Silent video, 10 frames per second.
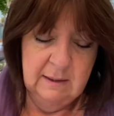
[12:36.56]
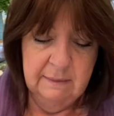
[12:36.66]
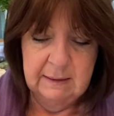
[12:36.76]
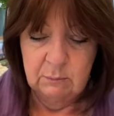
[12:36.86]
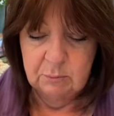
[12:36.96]

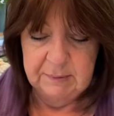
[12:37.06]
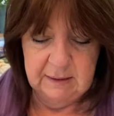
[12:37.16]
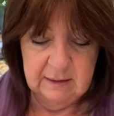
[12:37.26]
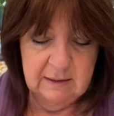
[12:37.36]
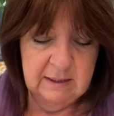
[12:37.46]
that will
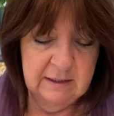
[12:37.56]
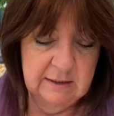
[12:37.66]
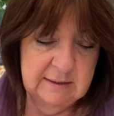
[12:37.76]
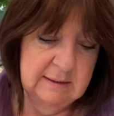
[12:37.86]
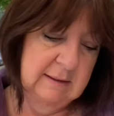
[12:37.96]
be a
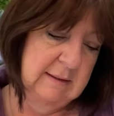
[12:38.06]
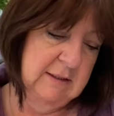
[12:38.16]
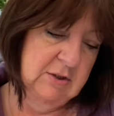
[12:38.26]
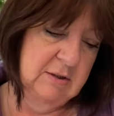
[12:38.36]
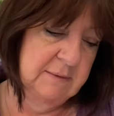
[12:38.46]
nice little
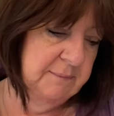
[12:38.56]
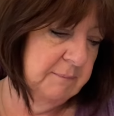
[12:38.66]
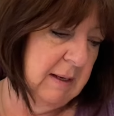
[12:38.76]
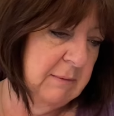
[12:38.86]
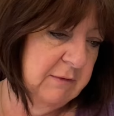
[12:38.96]
addition,
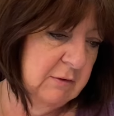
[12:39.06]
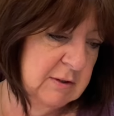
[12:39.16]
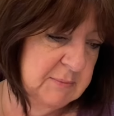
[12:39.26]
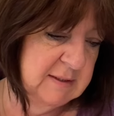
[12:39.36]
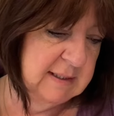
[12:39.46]
maybe for
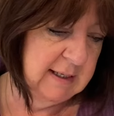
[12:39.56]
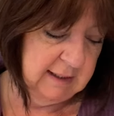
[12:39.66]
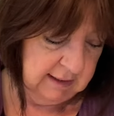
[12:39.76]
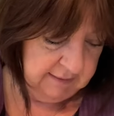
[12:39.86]
Christmas Day.